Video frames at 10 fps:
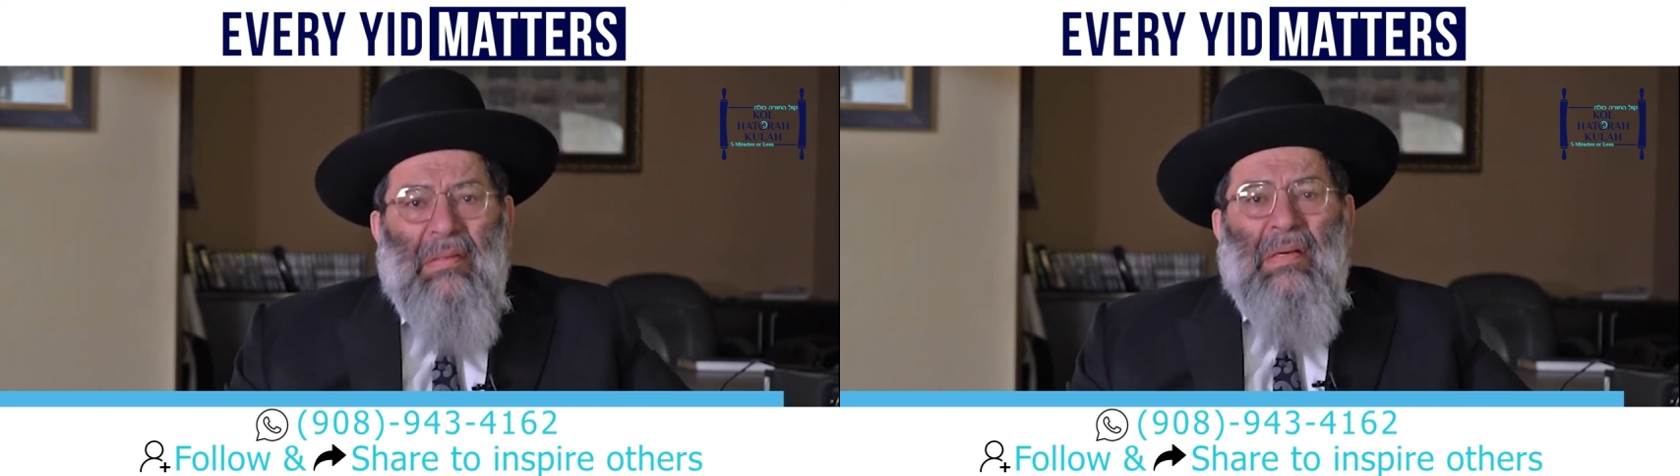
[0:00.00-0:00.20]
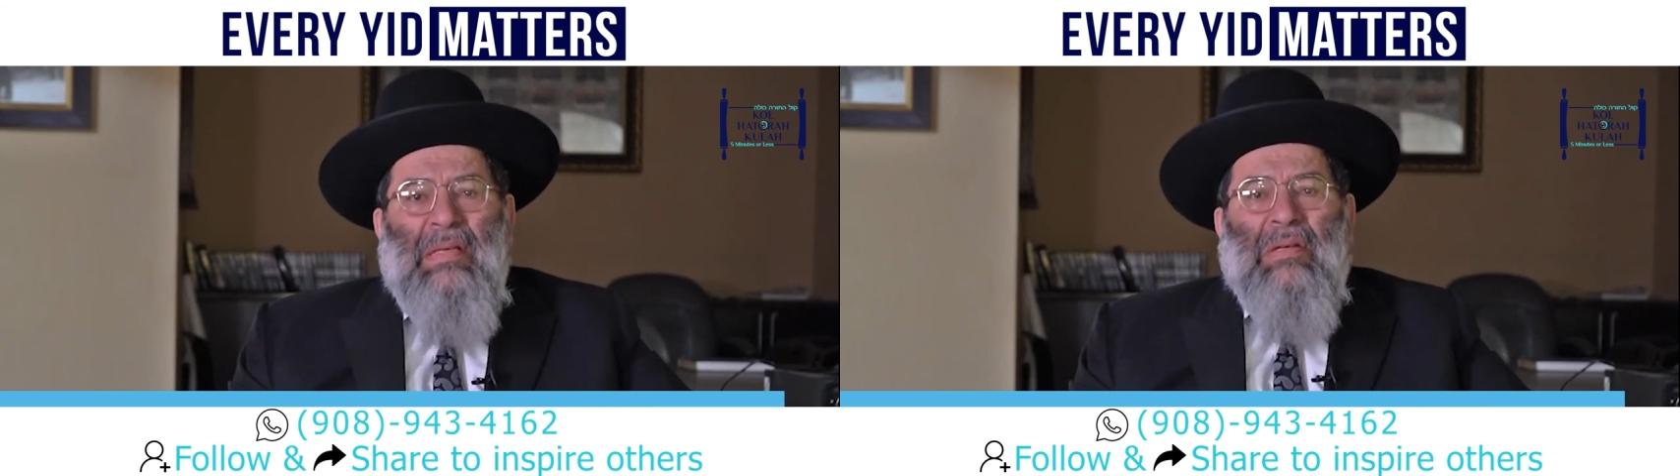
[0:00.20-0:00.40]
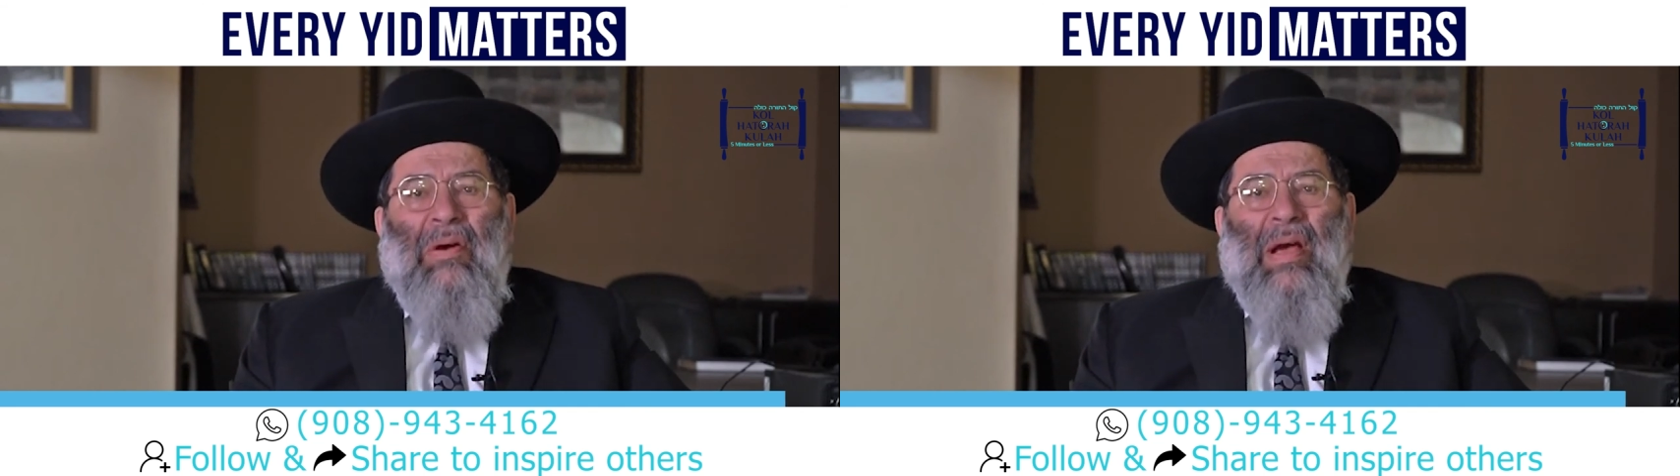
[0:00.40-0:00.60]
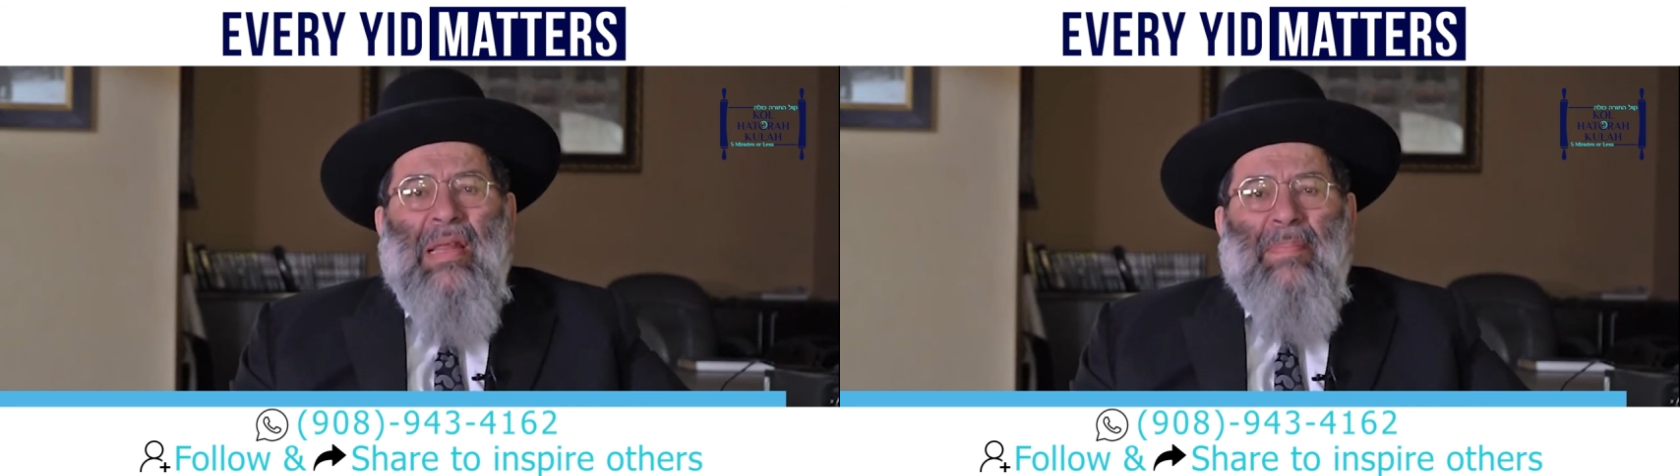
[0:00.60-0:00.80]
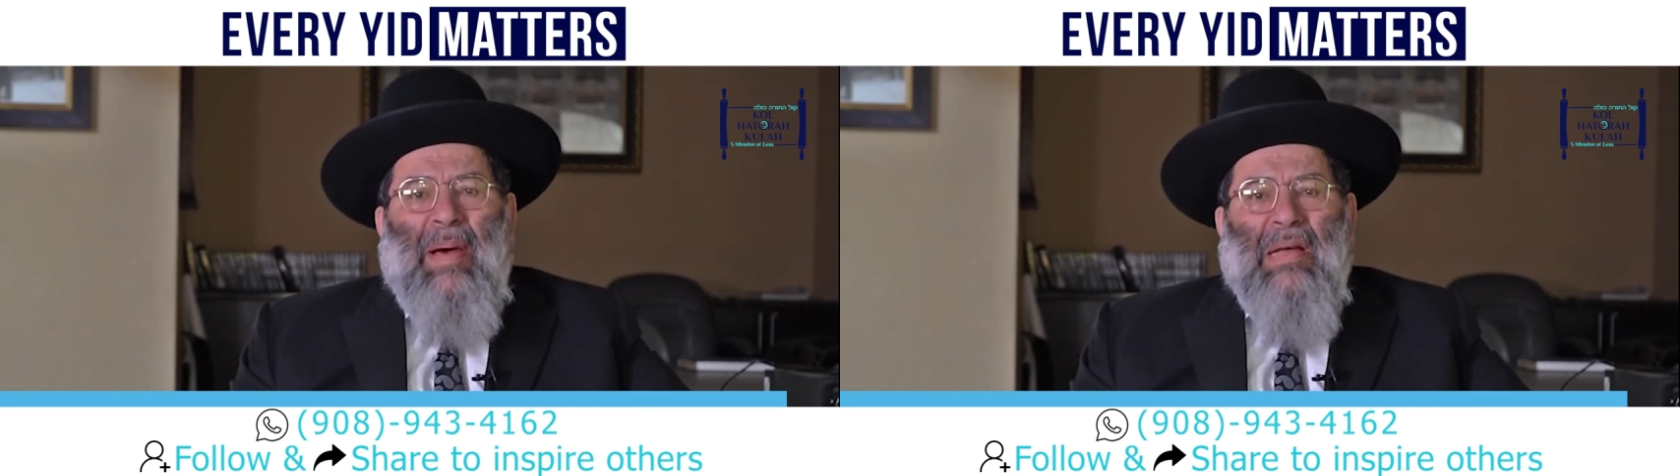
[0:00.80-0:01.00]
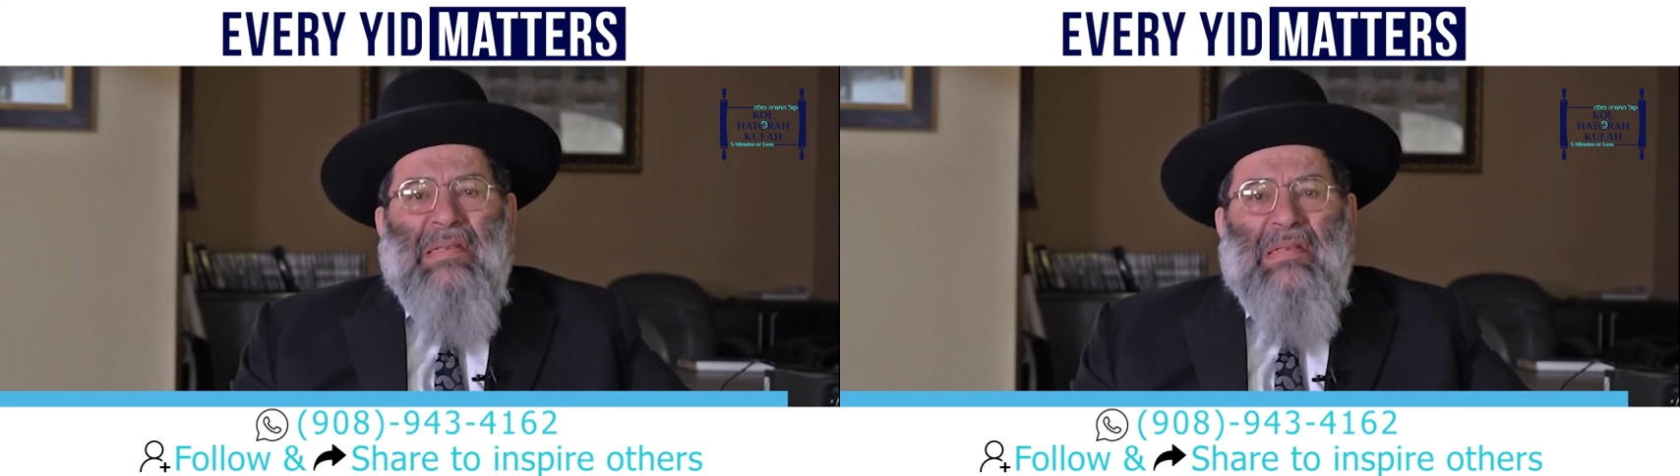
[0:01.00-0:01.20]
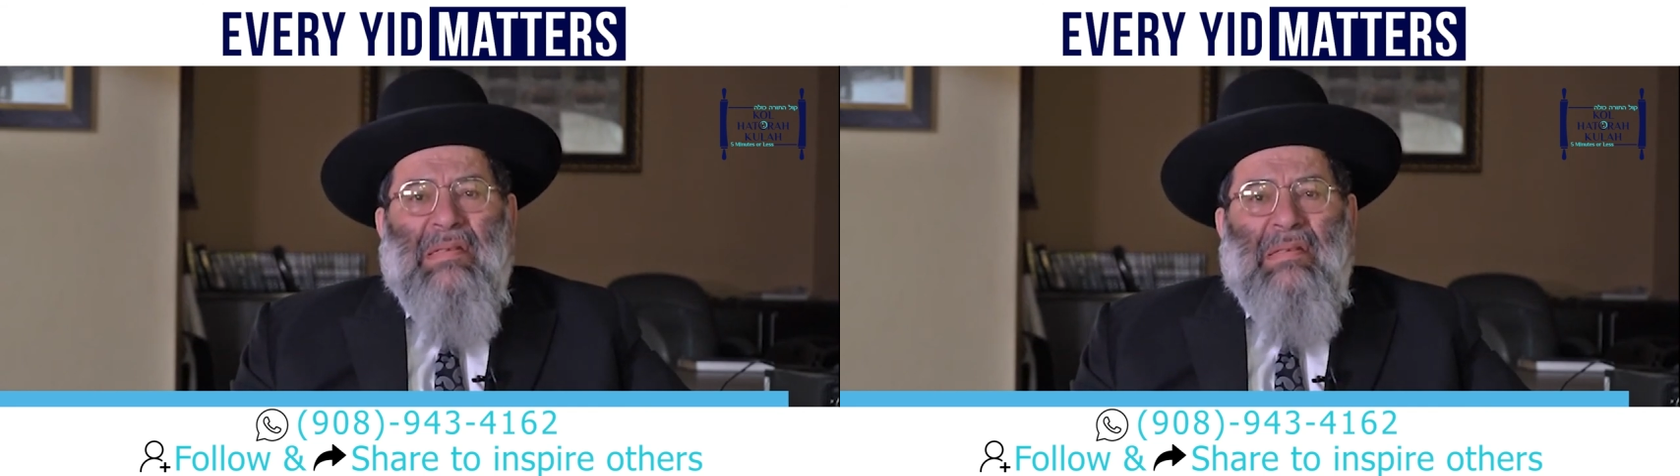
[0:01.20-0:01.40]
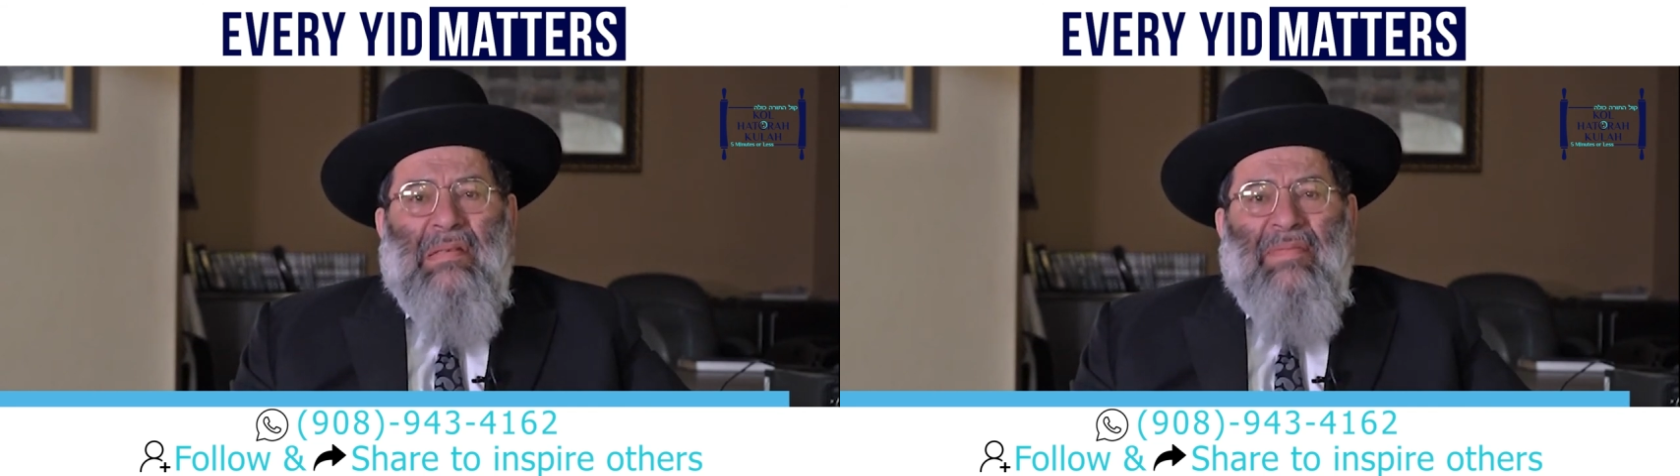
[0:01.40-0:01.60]
he's going on the
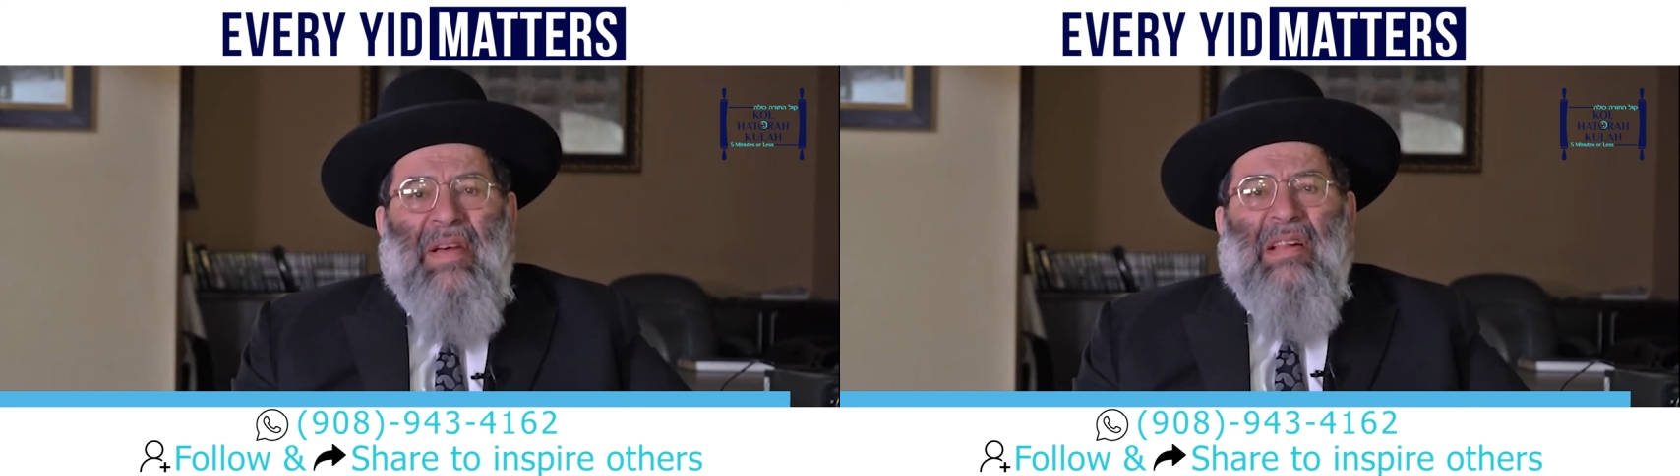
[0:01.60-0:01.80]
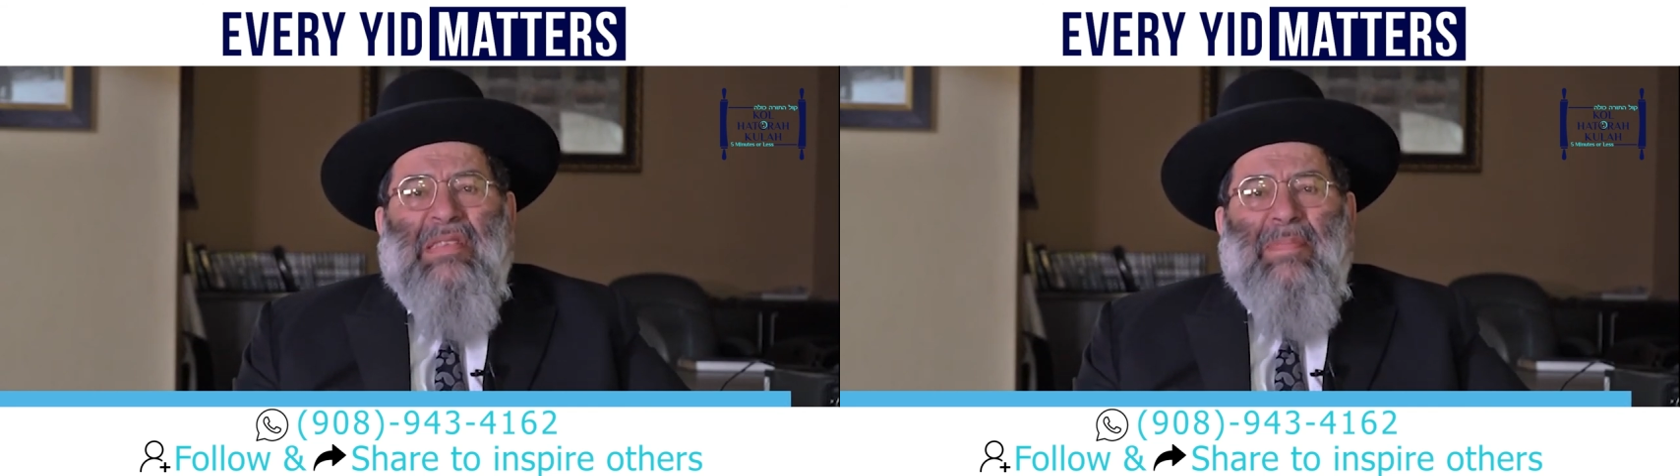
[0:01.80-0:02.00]
bus. The Veltz